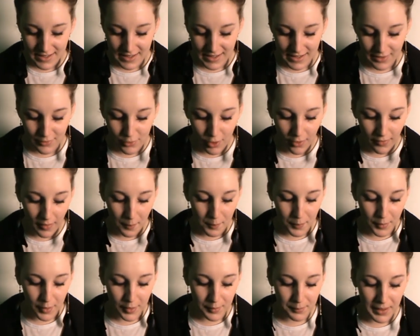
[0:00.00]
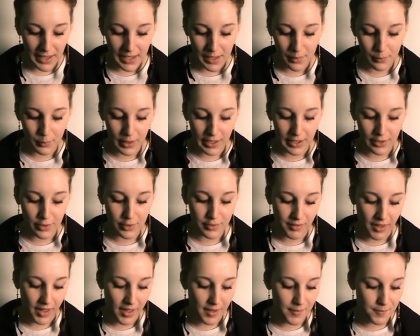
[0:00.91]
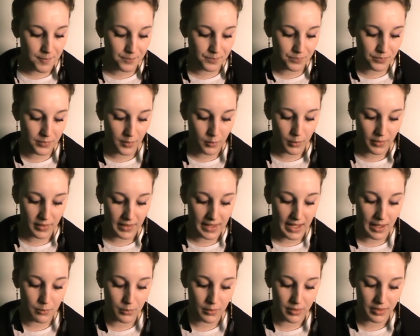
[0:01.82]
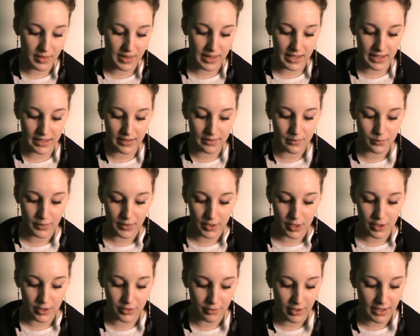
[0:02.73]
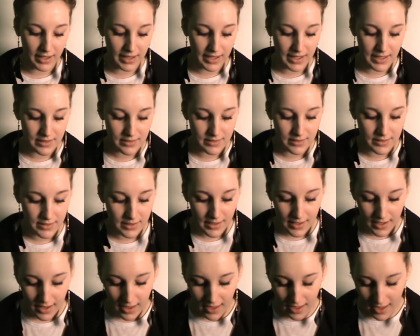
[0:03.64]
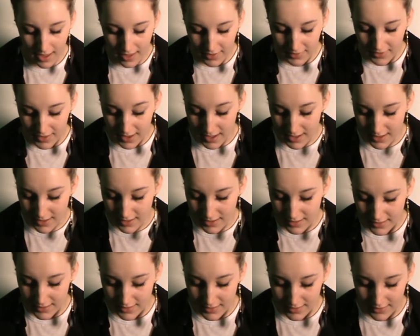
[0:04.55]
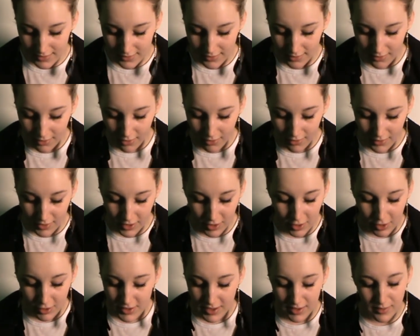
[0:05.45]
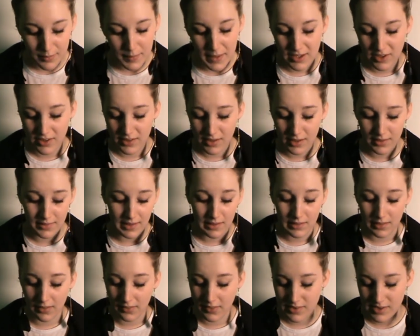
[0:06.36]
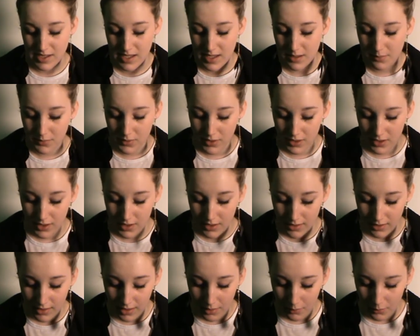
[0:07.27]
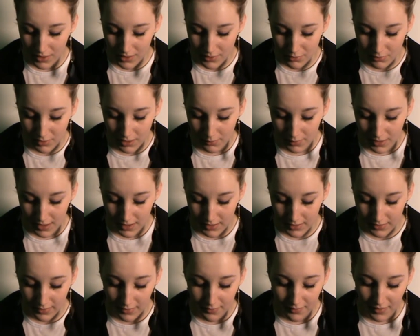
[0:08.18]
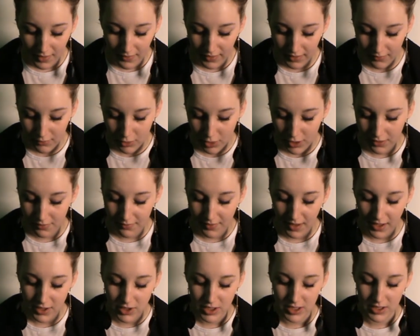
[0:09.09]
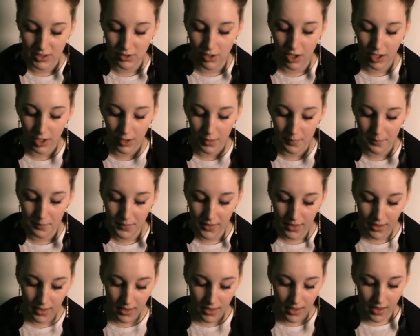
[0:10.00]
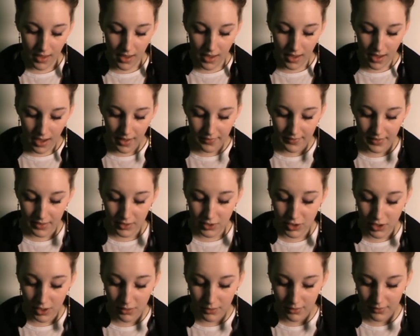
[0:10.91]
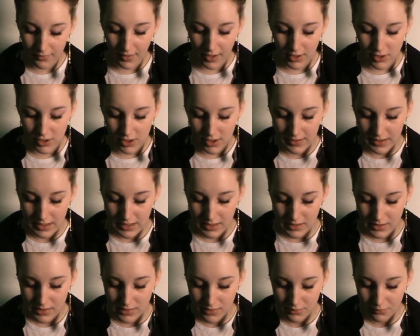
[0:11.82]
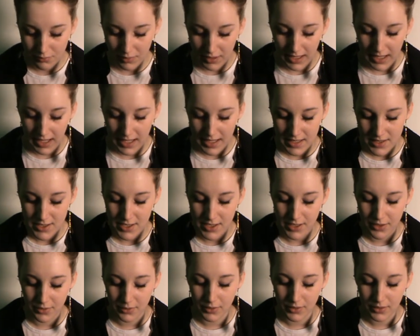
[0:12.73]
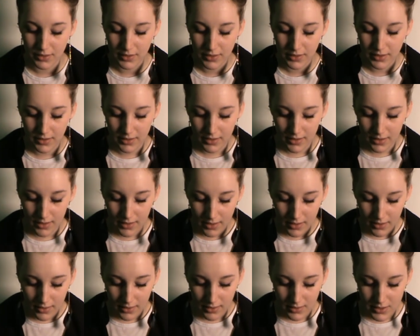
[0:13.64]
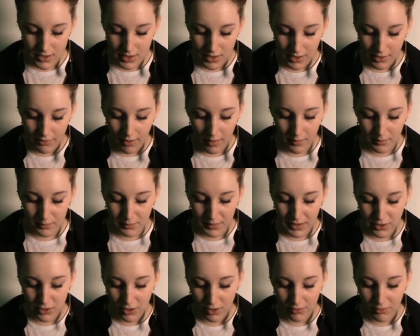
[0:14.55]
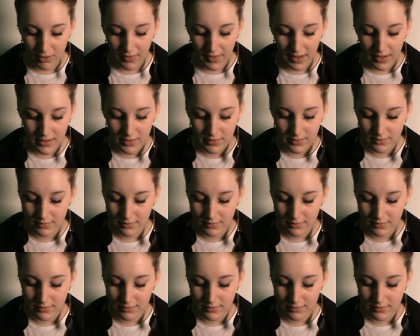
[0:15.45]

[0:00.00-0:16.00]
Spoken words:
you've got that bold black and white cover with the gold writing, and then your contents pages are exactly the same, so it works really well. And the fact that you've got your fashion column and that's showing fashion that's related to your R&B genre, that